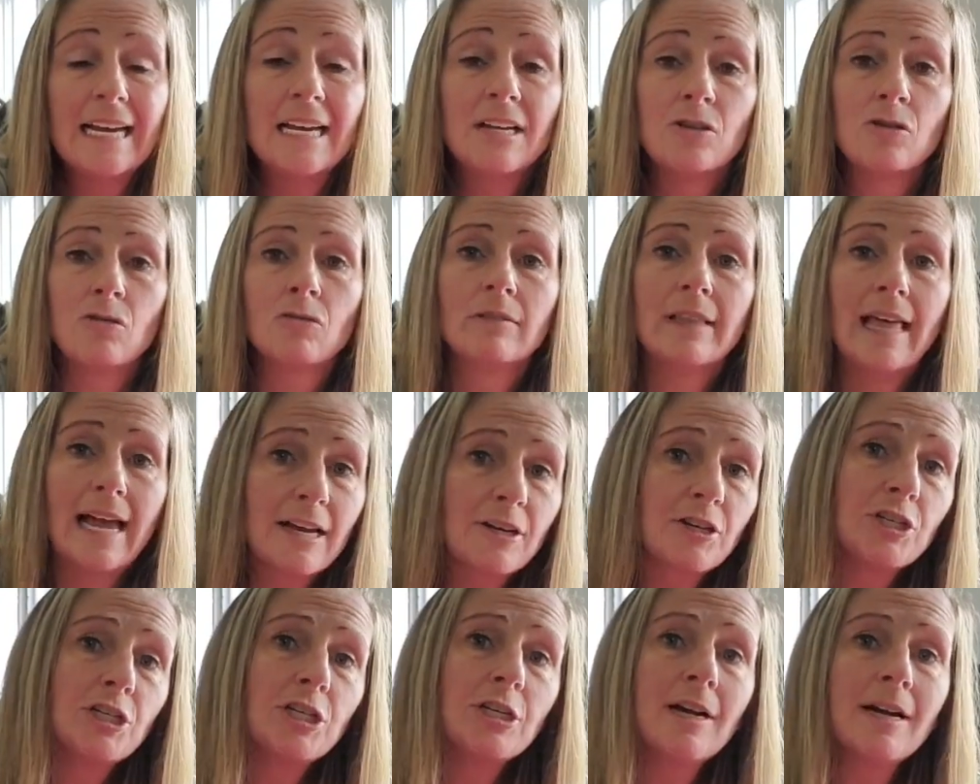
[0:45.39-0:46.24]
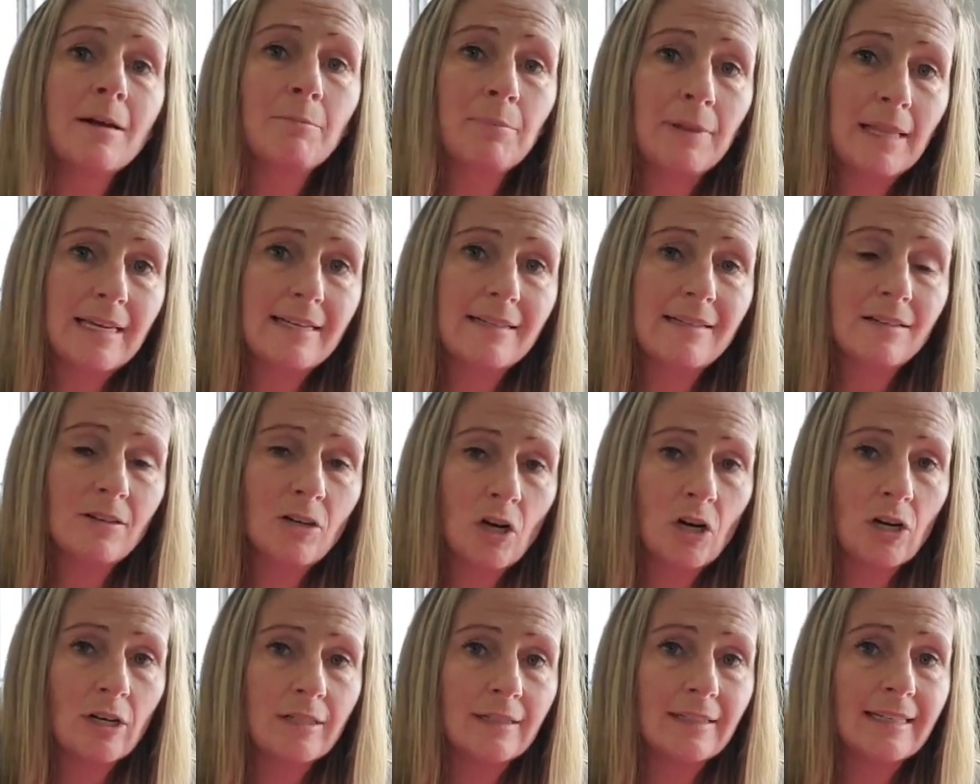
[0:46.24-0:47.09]
So last year I planted
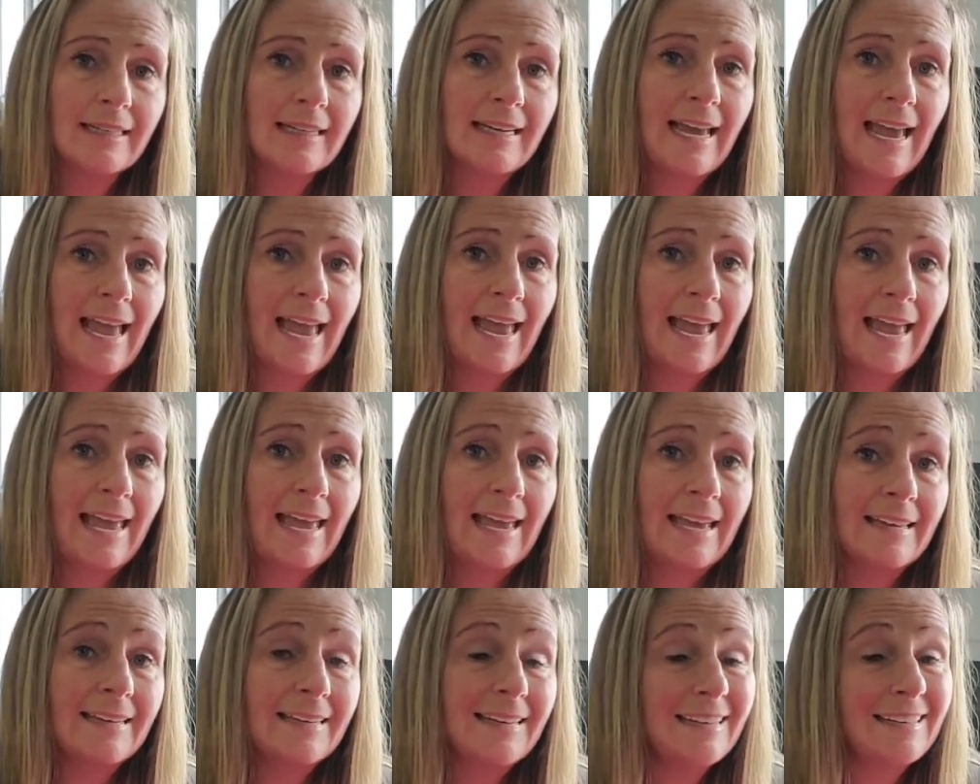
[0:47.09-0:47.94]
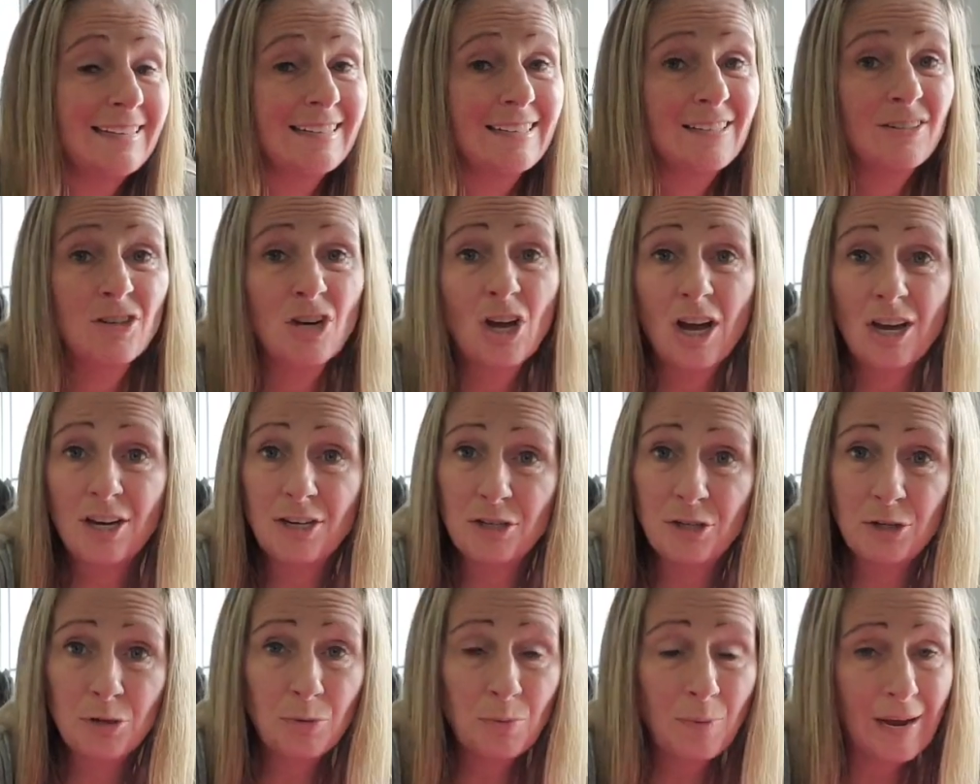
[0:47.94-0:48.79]
garlic and it did not
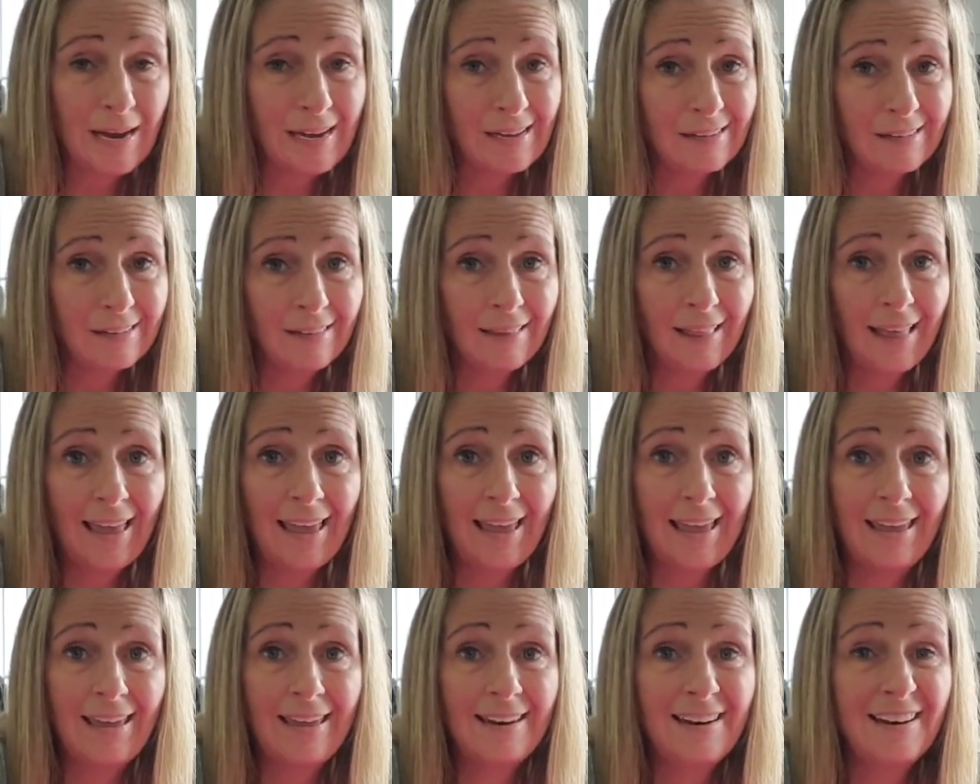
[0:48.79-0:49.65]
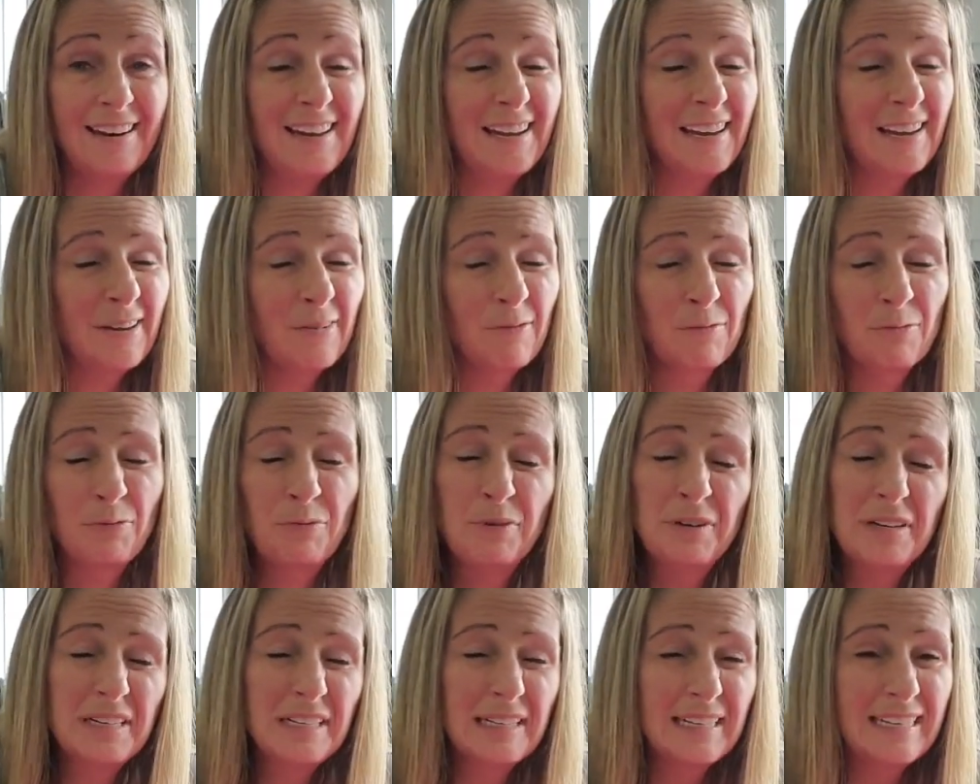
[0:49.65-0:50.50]
do well, and
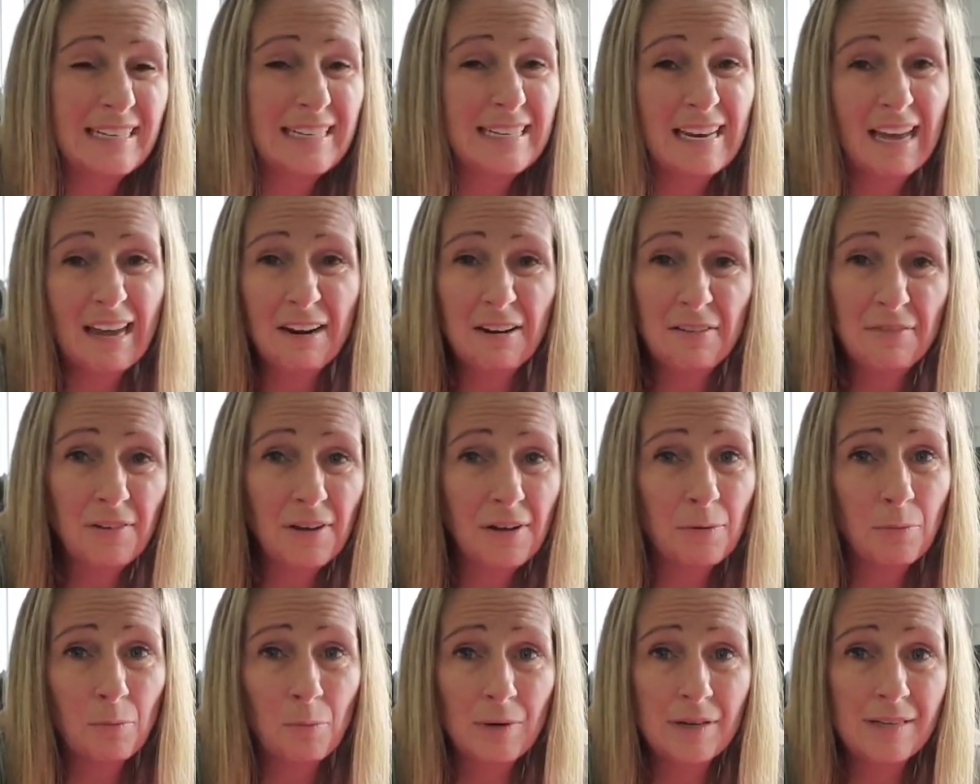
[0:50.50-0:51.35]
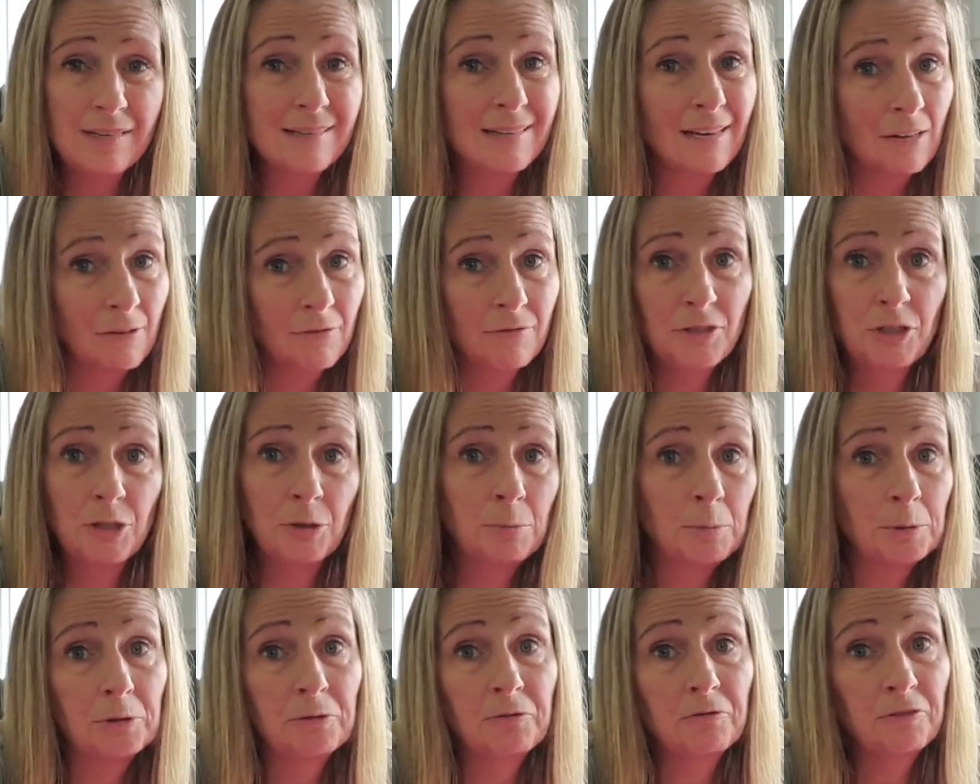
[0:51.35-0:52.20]
really none of it was
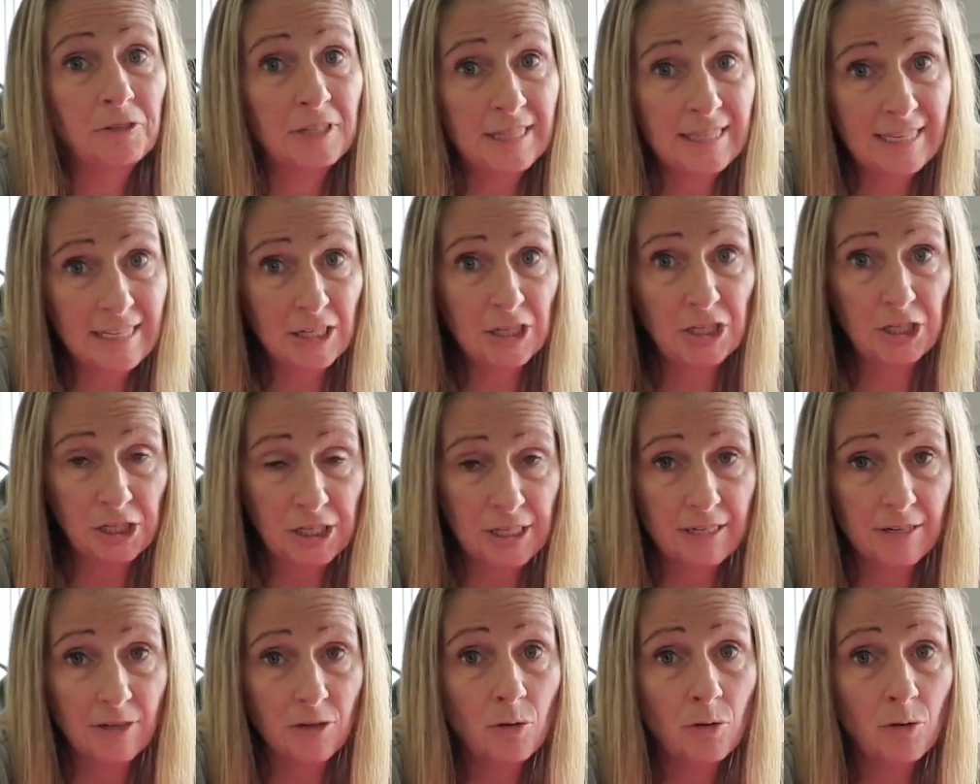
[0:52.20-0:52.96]
salvageable for this year.